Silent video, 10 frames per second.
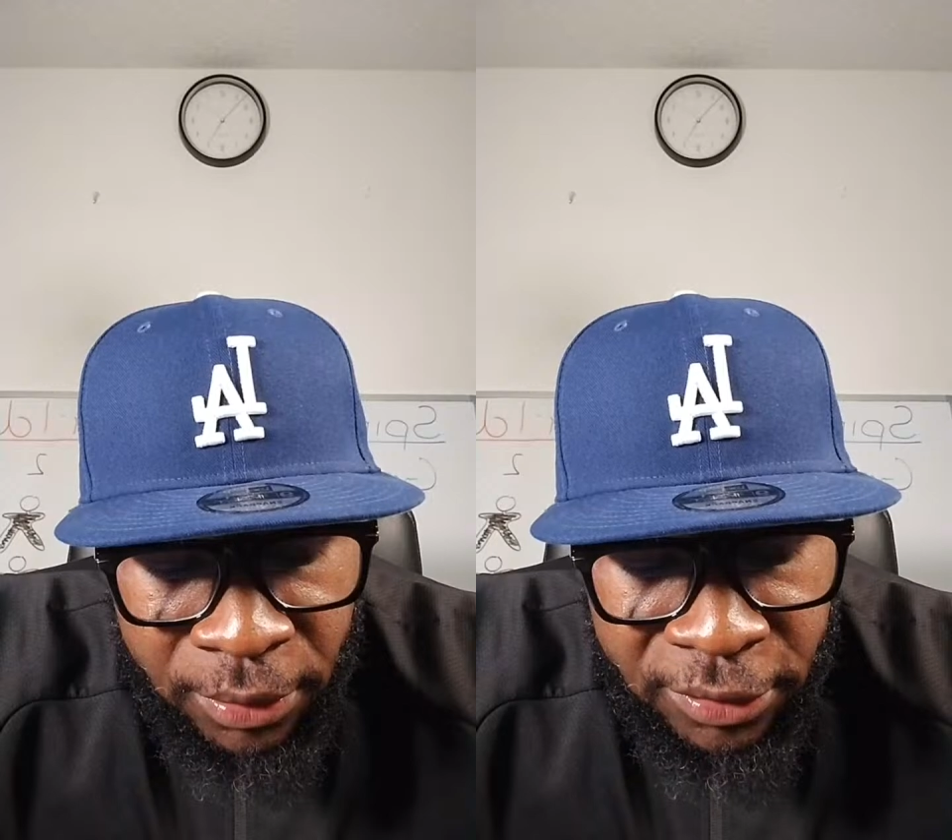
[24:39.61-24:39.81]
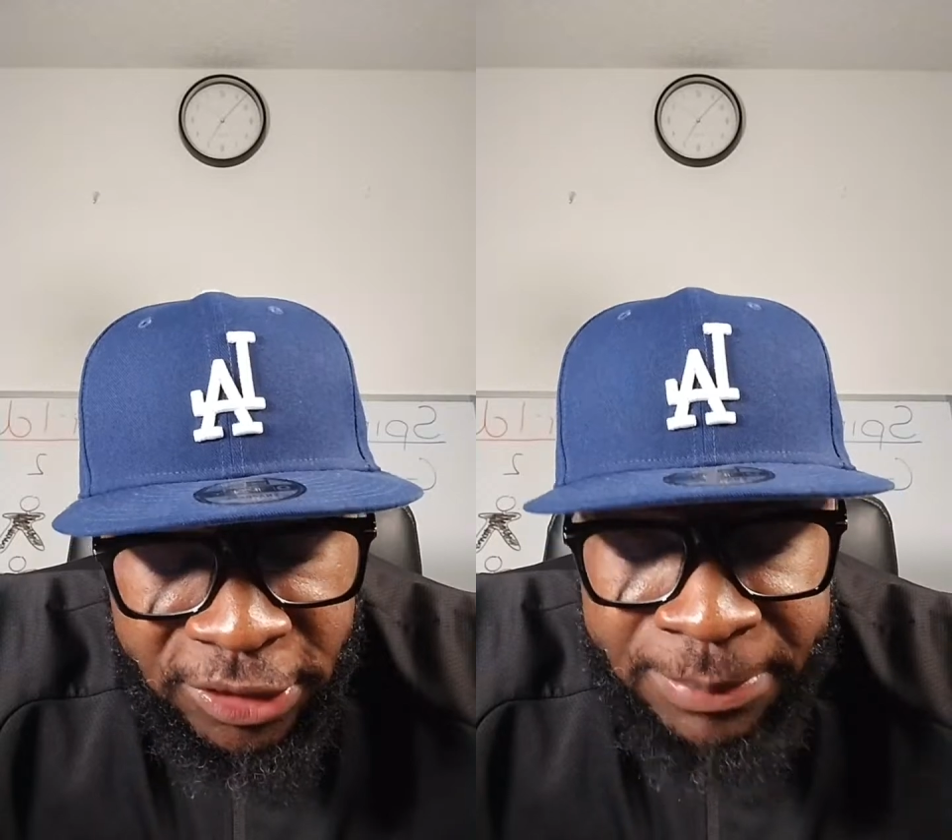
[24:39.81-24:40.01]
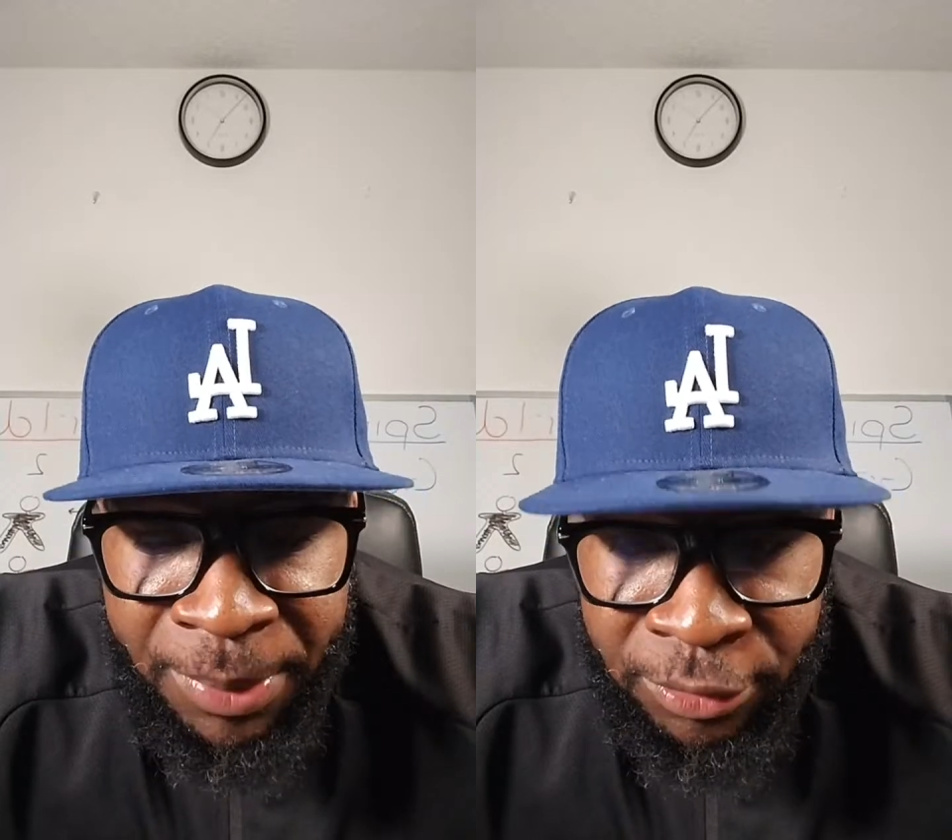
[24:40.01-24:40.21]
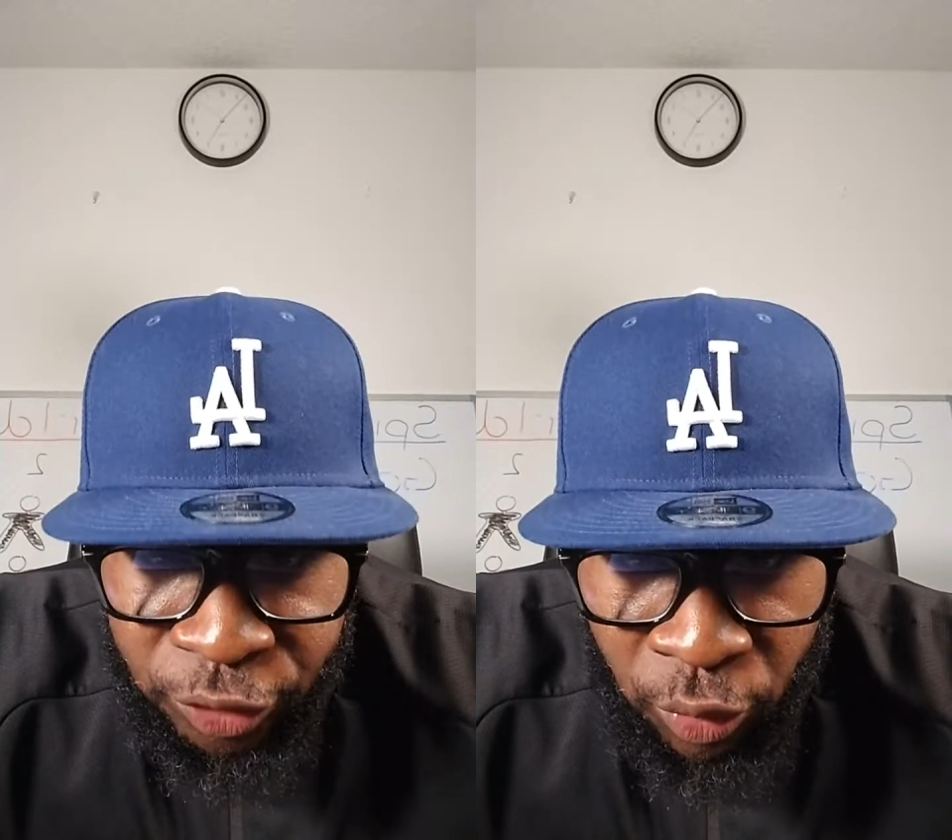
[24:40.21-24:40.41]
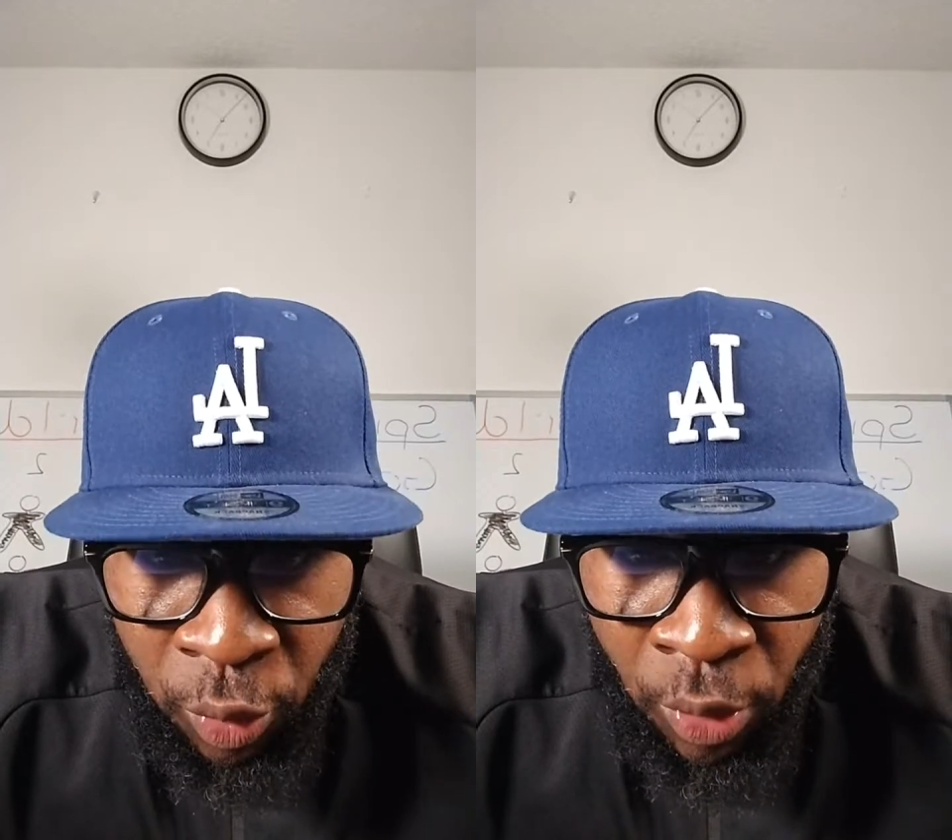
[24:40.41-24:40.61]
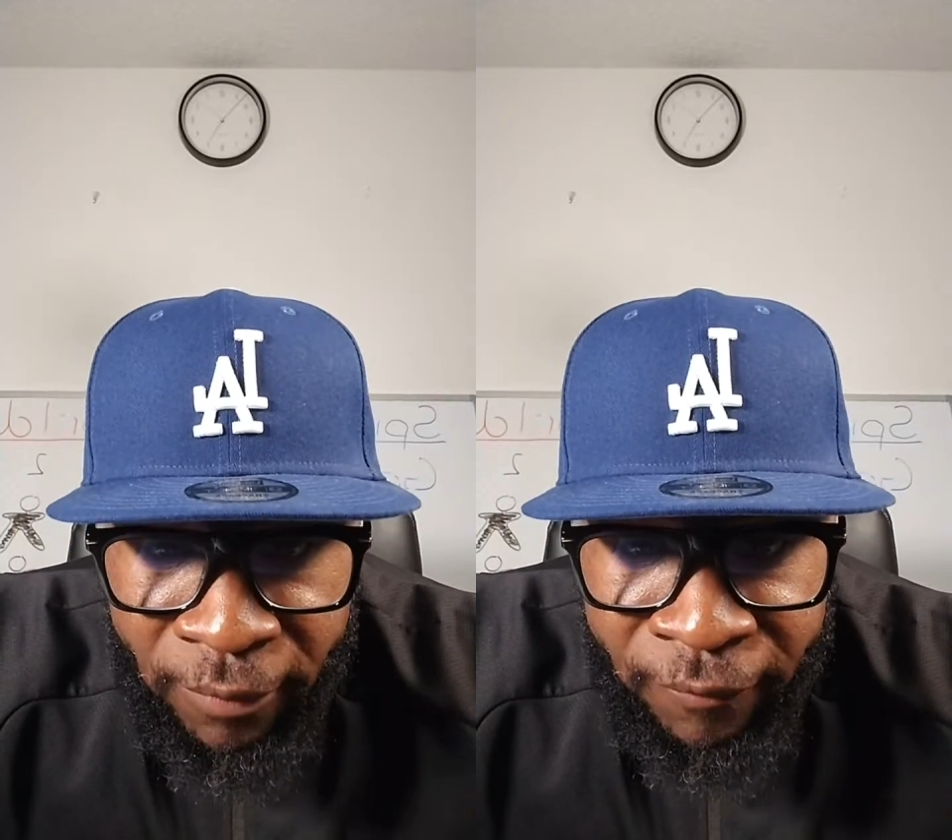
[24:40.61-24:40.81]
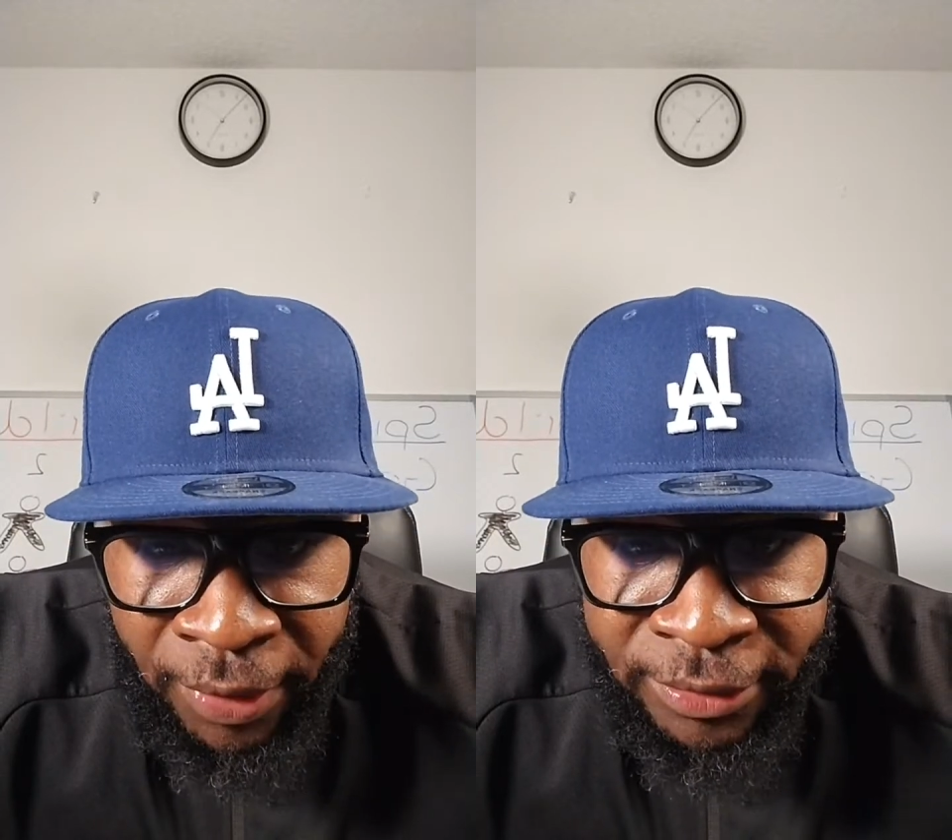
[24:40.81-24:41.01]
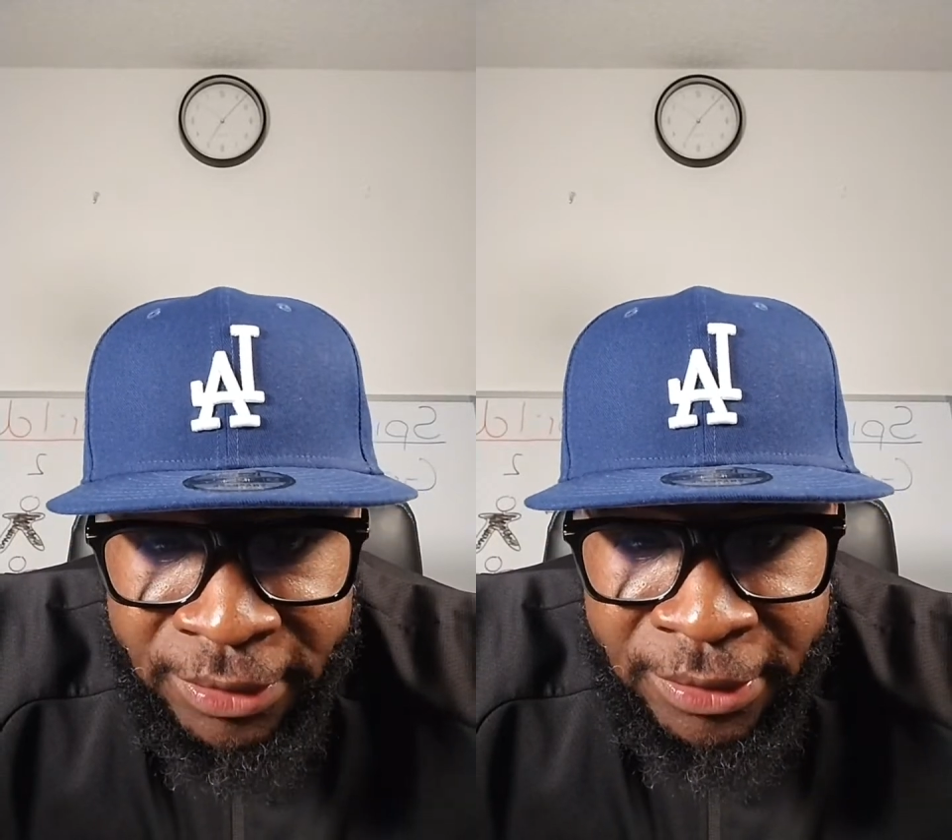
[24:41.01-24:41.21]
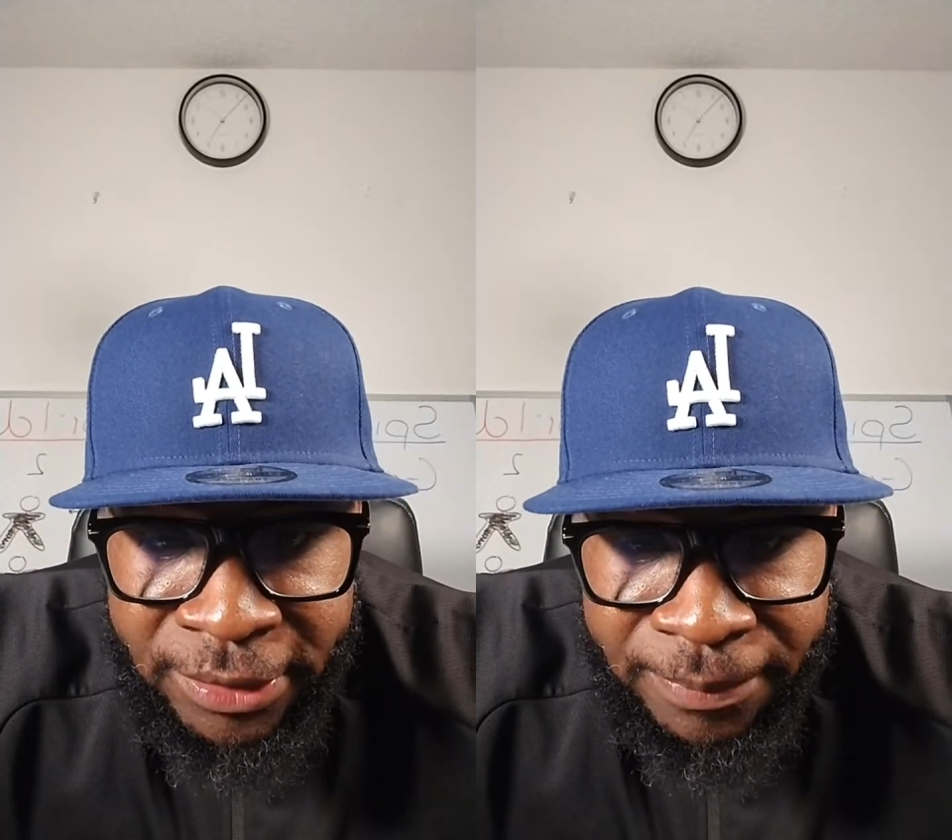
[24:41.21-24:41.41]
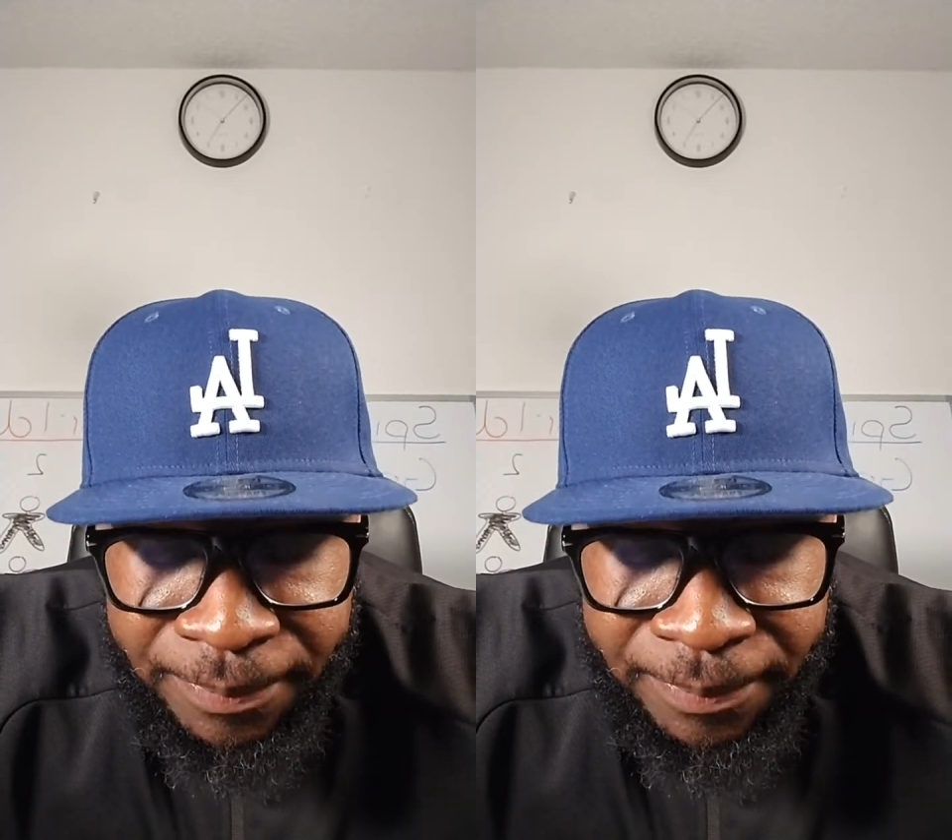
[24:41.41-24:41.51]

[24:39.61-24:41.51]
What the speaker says: the spiritual court versus